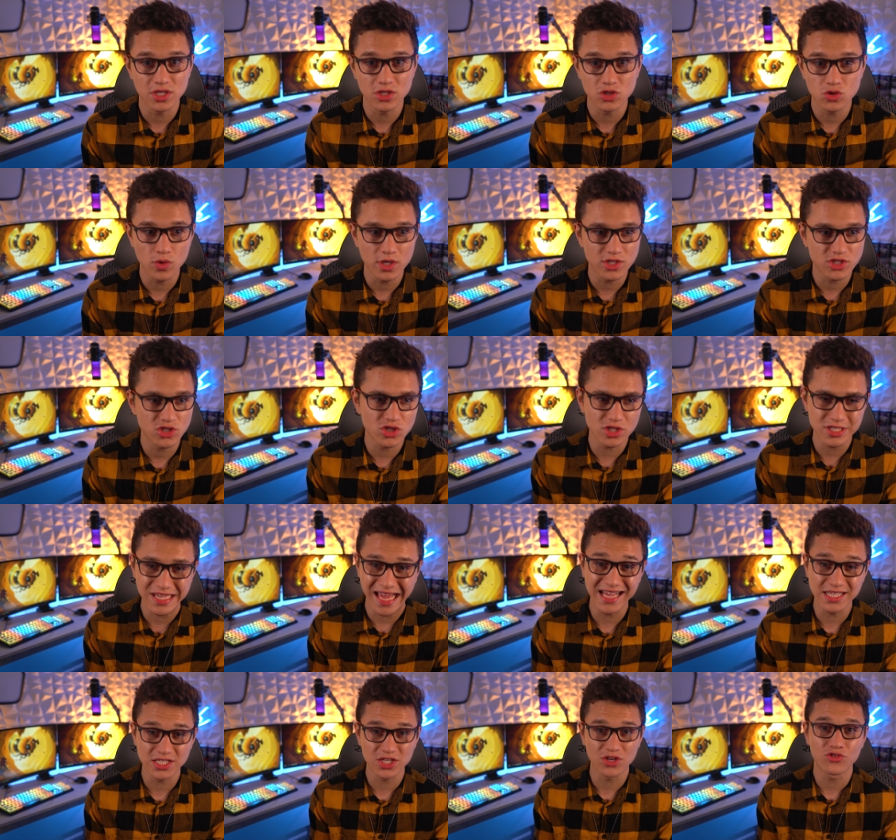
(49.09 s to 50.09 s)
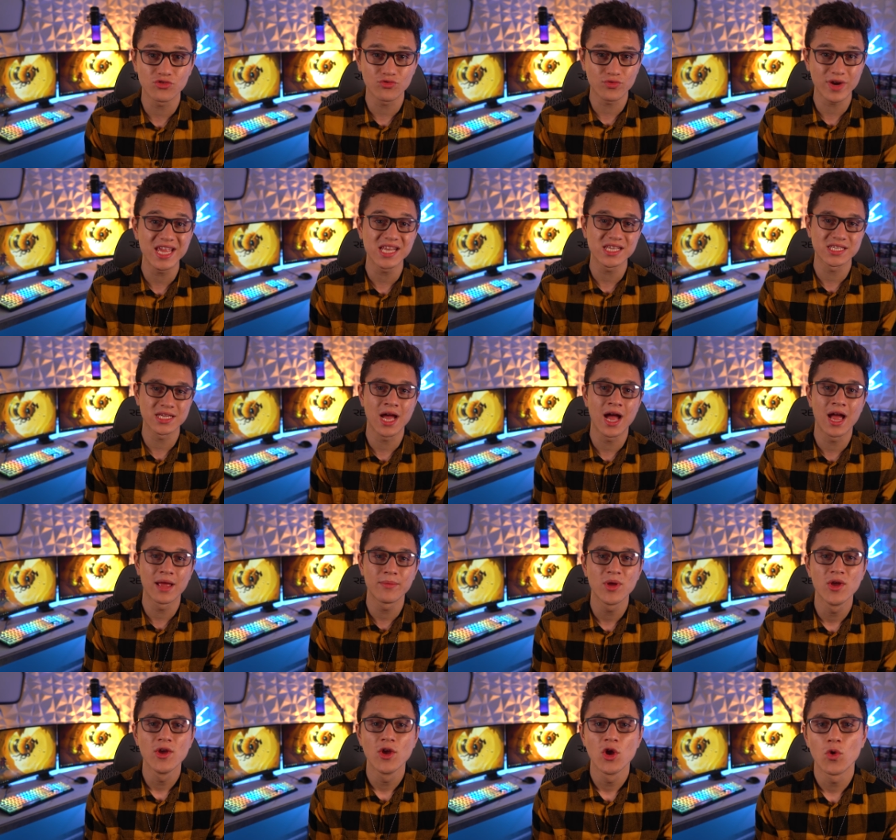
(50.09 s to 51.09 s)
on Twitch and just has a great
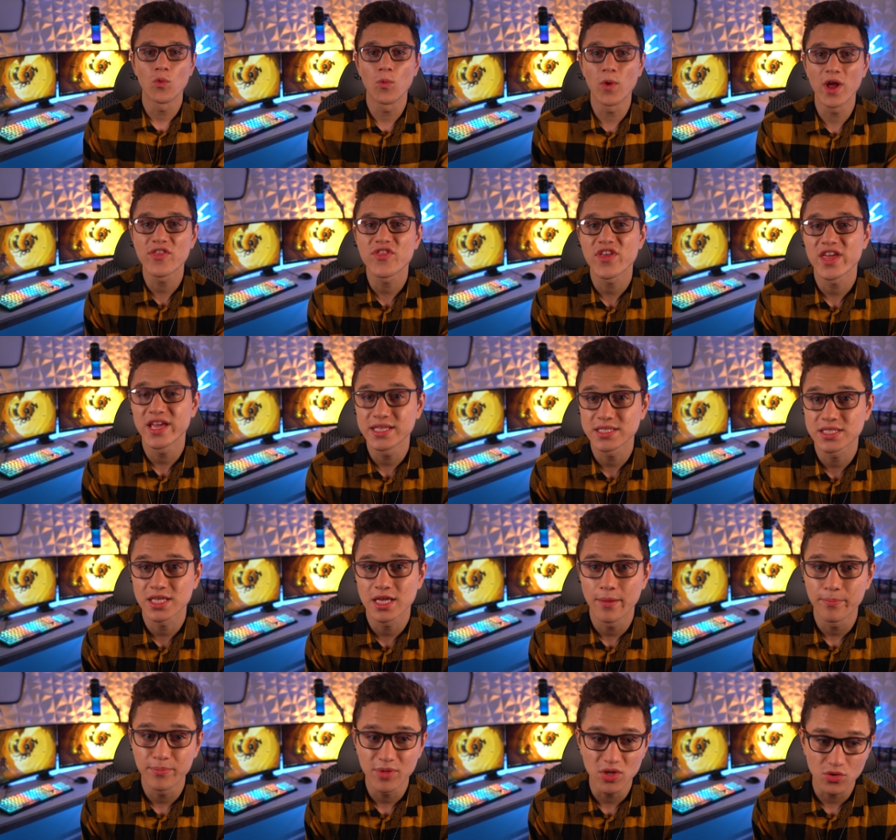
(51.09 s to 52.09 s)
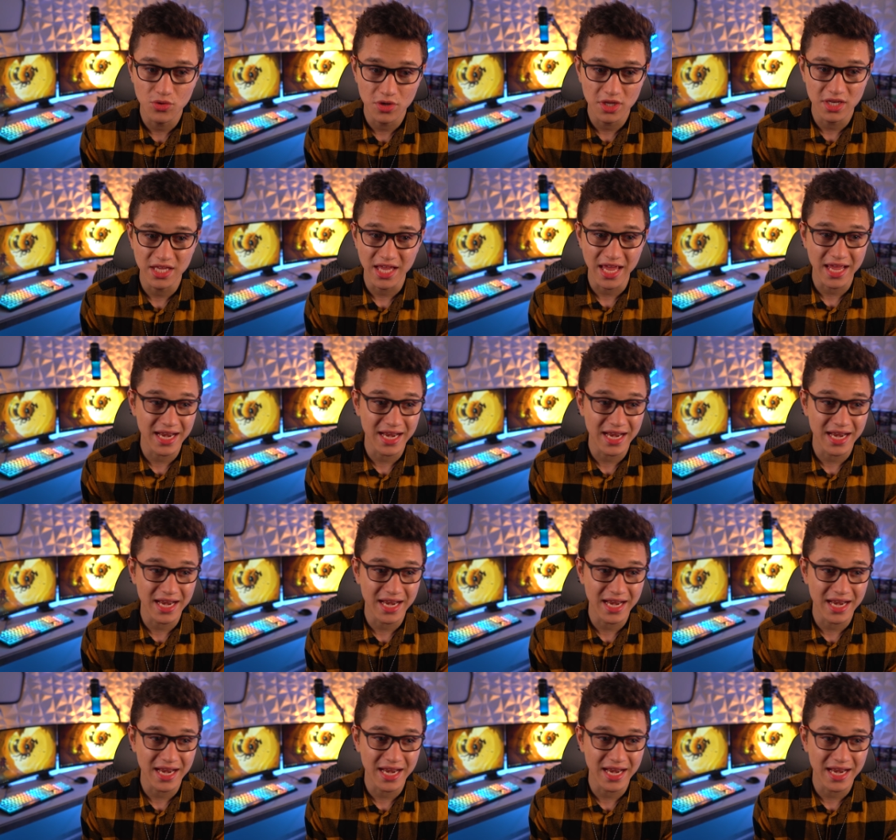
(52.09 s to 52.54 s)
time with his community.